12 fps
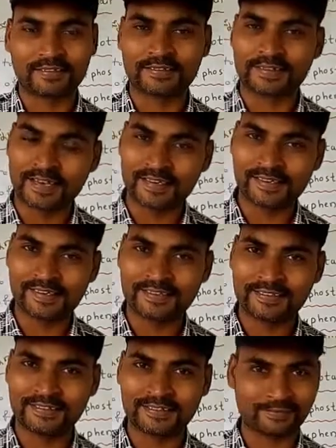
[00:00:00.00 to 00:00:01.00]

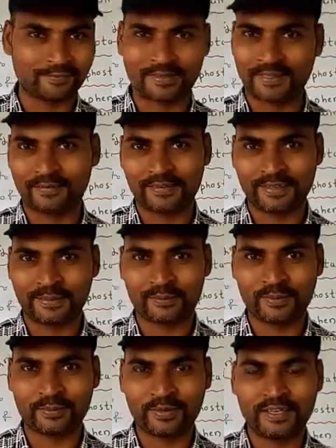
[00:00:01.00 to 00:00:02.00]
sentence, whatever it
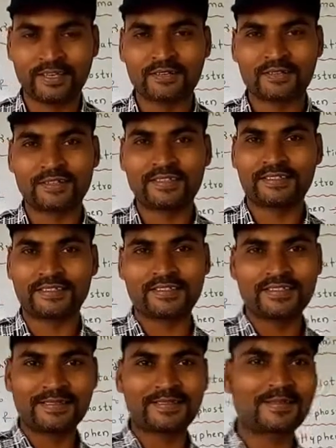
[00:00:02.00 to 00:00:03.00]
may be. So it
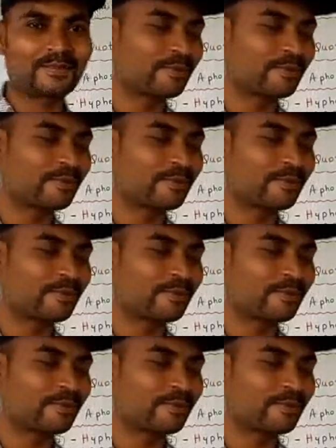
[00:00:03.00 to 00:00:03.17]
suggests